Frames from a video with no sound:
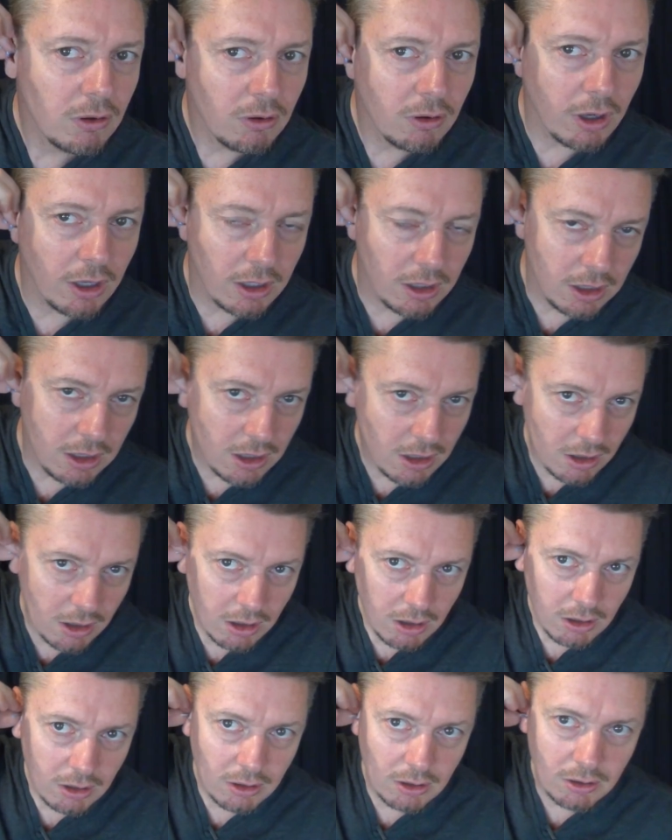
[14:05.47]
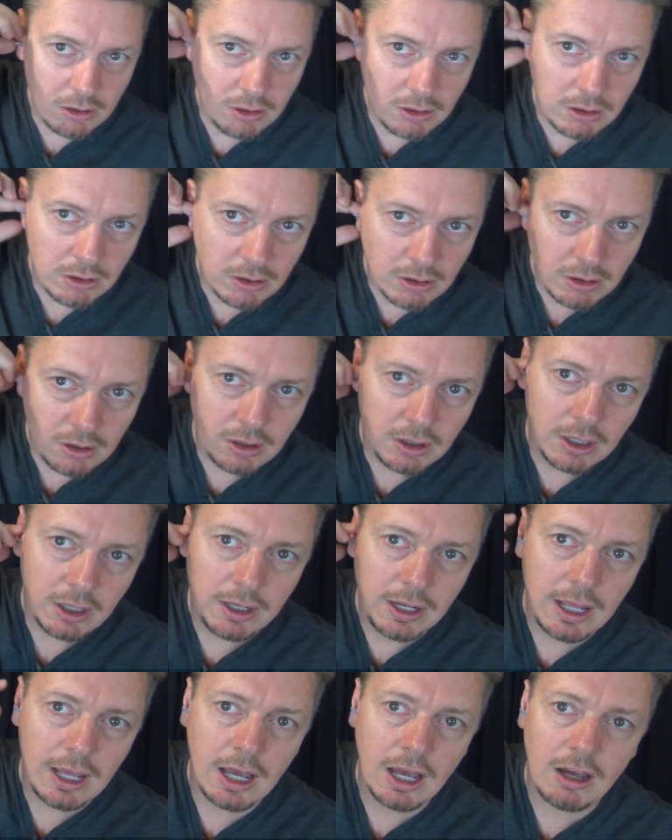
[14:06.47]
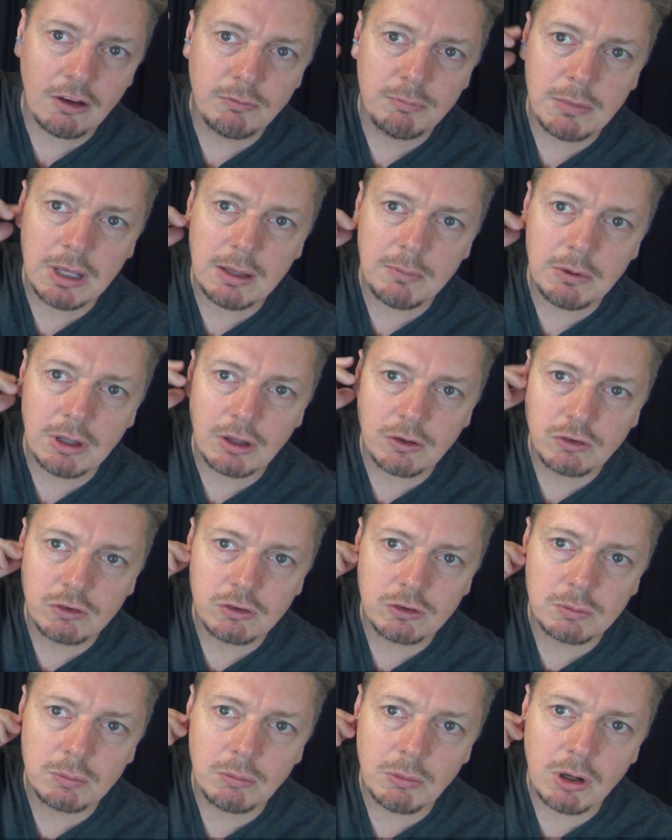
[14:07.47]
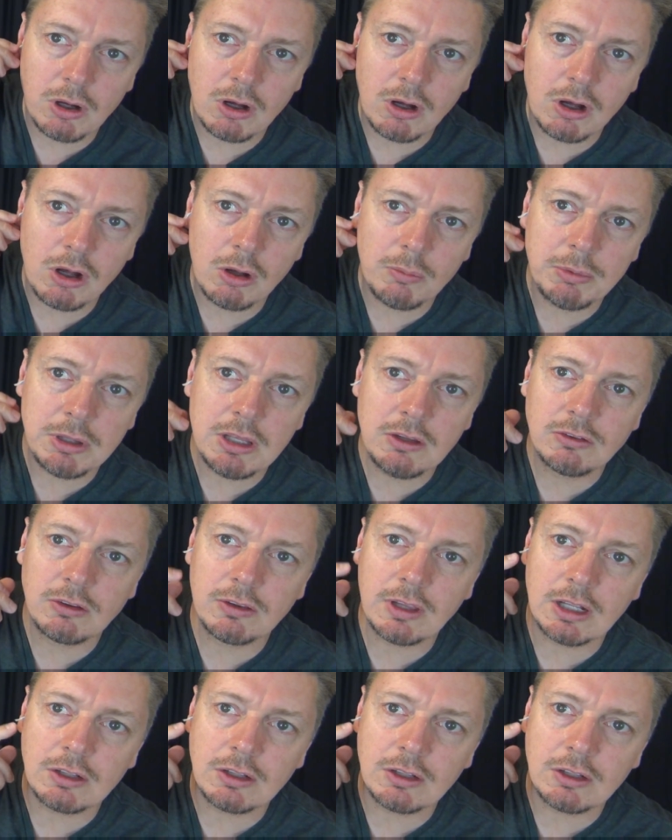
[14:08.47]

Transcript: right here and have maybe a small piece of